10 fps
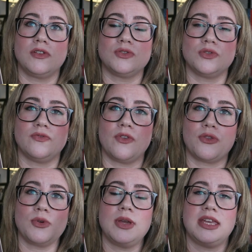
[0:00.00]
sort of
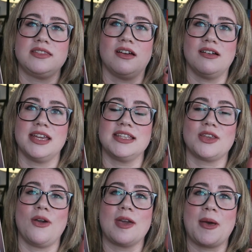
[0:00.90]
through his eyes
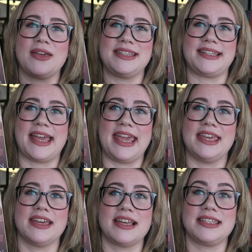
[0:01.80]
going about his
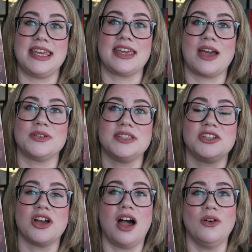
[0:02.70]
day as he encounters a
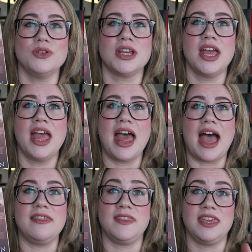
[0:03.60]
child
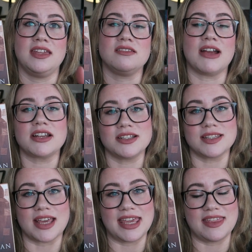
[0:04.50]
and the
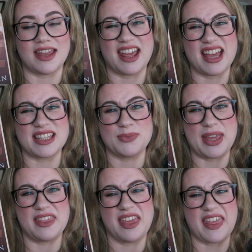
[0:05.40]
interactions that he then has
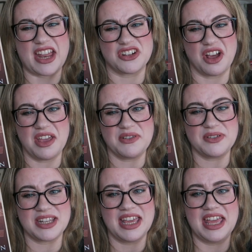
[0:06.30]
with that
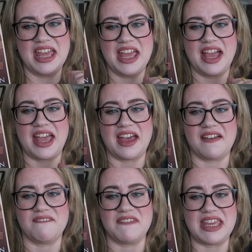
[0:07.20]
child.
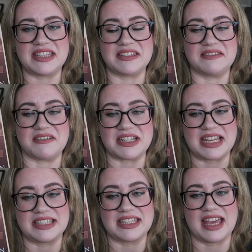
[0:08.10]
It's
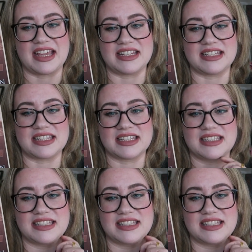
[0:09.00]
grotesque and